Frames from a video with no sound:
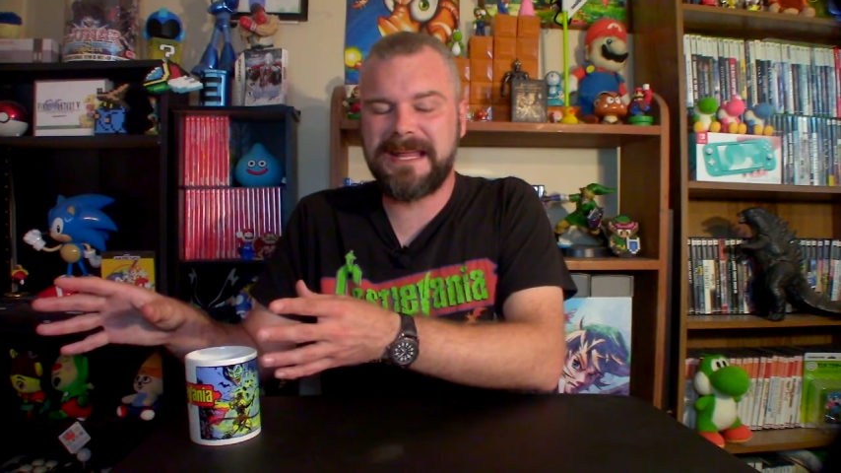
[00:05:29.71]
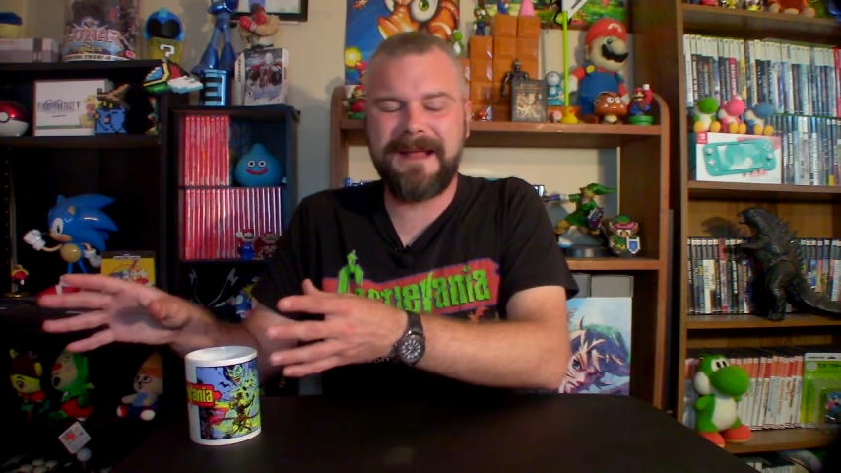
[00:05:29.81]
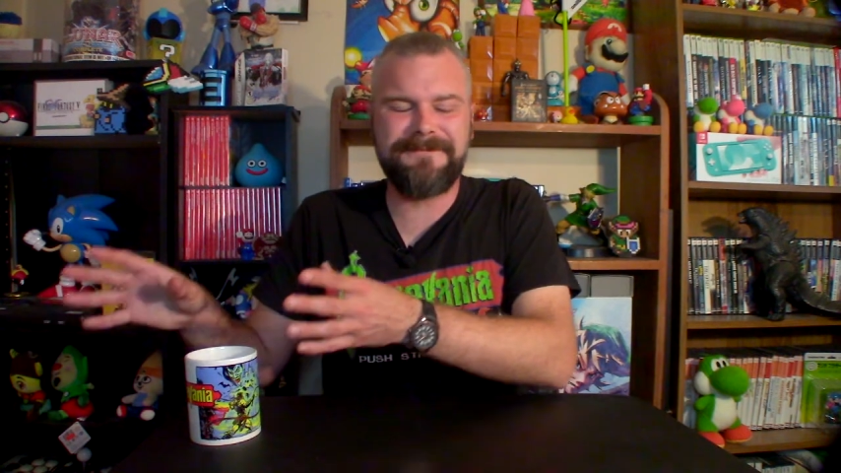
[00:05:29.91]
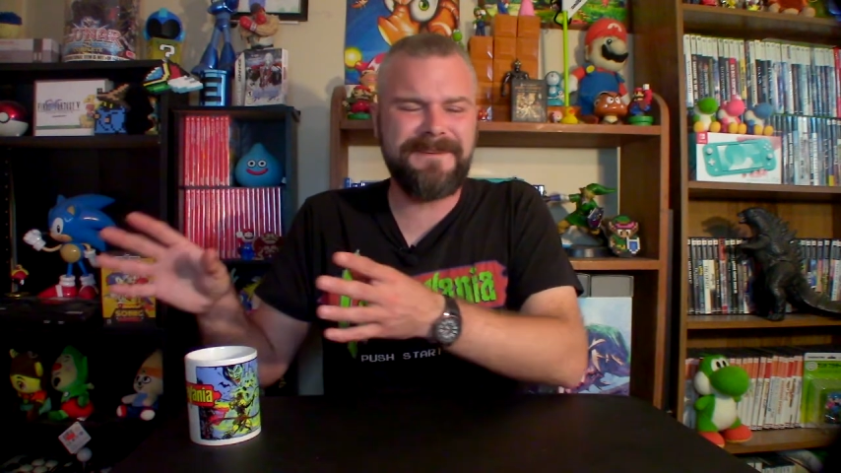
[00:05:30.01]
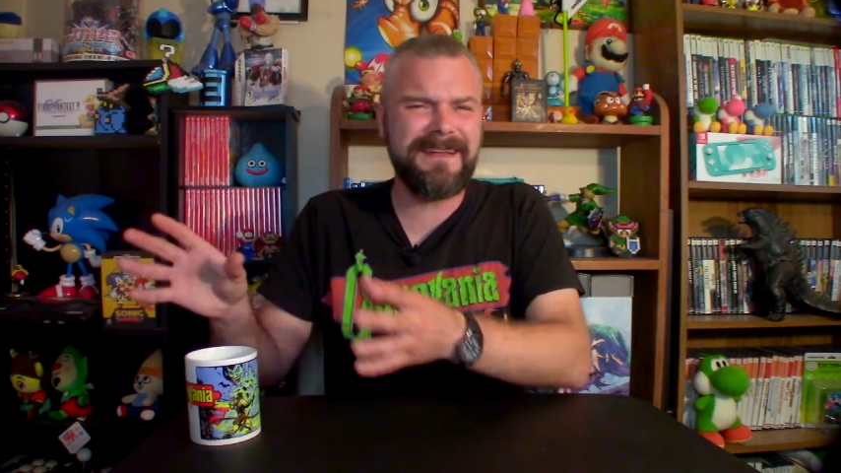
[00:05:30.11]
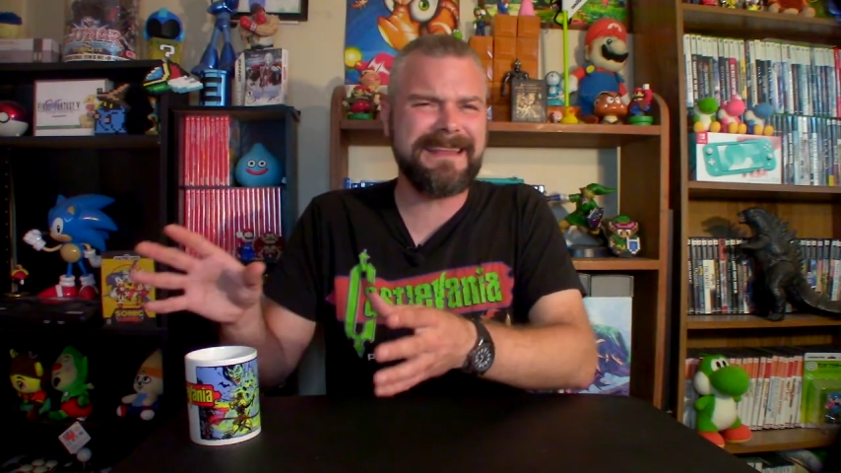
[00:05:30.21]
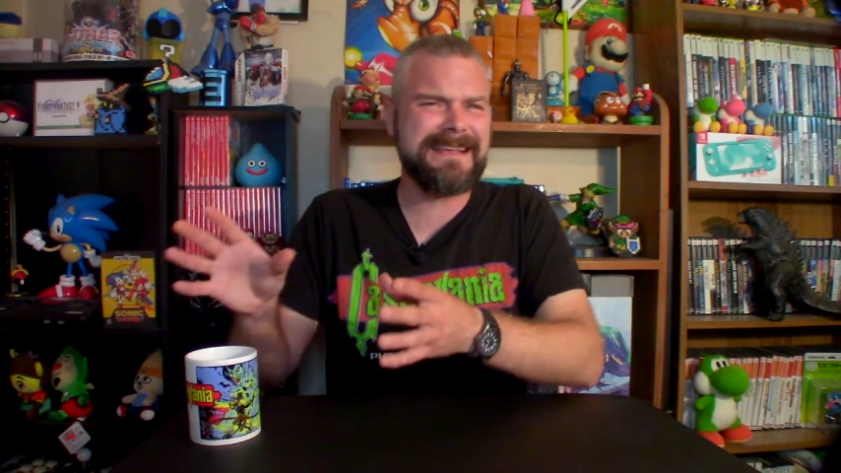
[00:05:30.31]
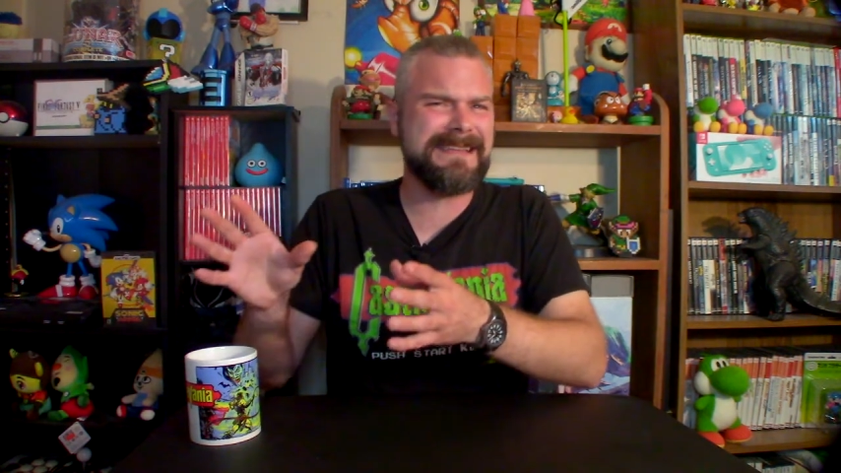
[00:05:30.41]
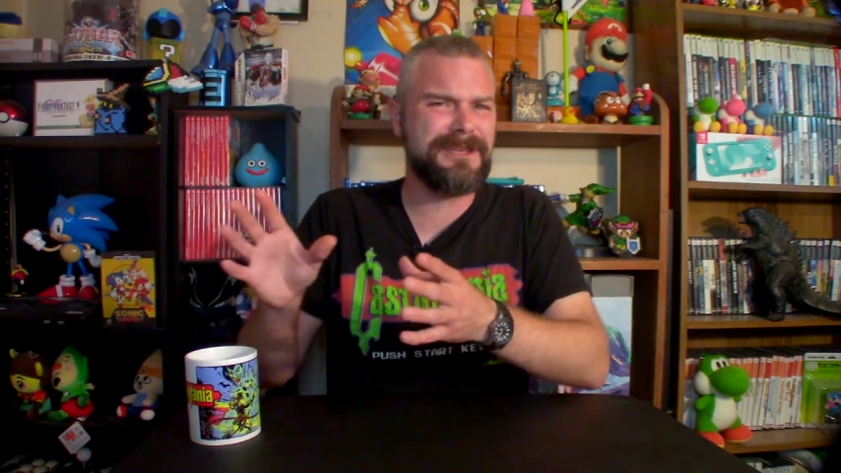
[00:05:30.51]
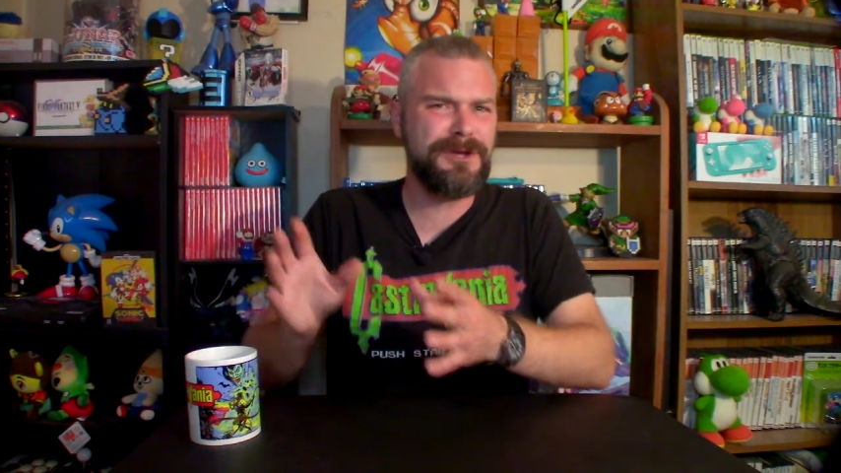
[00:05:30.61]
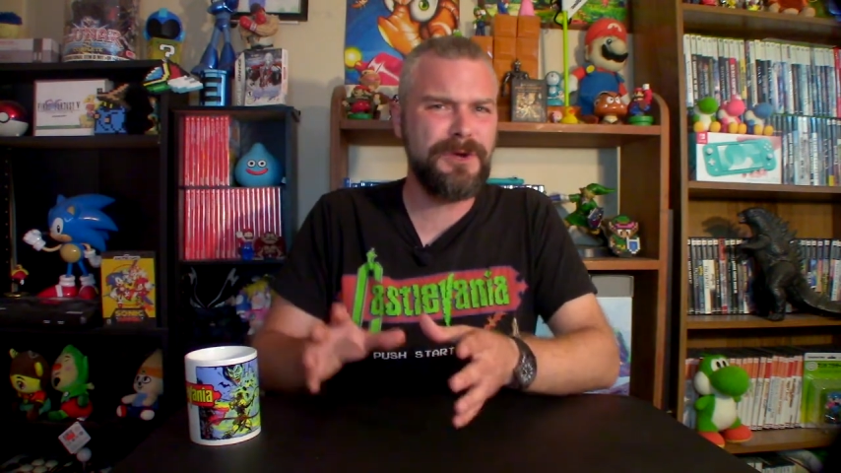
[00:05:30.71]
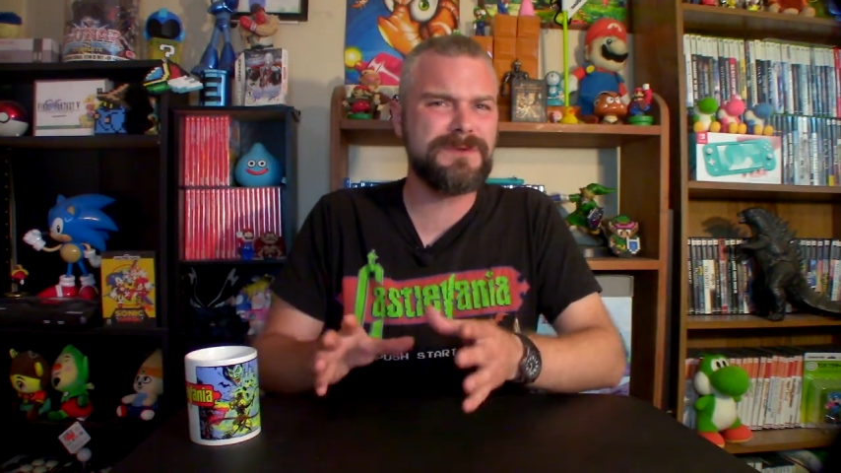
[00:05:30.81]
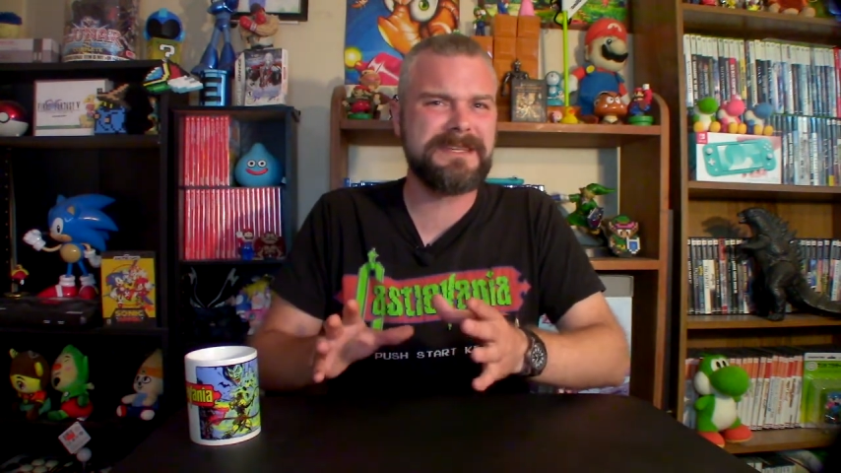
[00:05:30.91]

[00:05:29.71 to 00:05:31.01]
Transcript: and I feel like that's a huge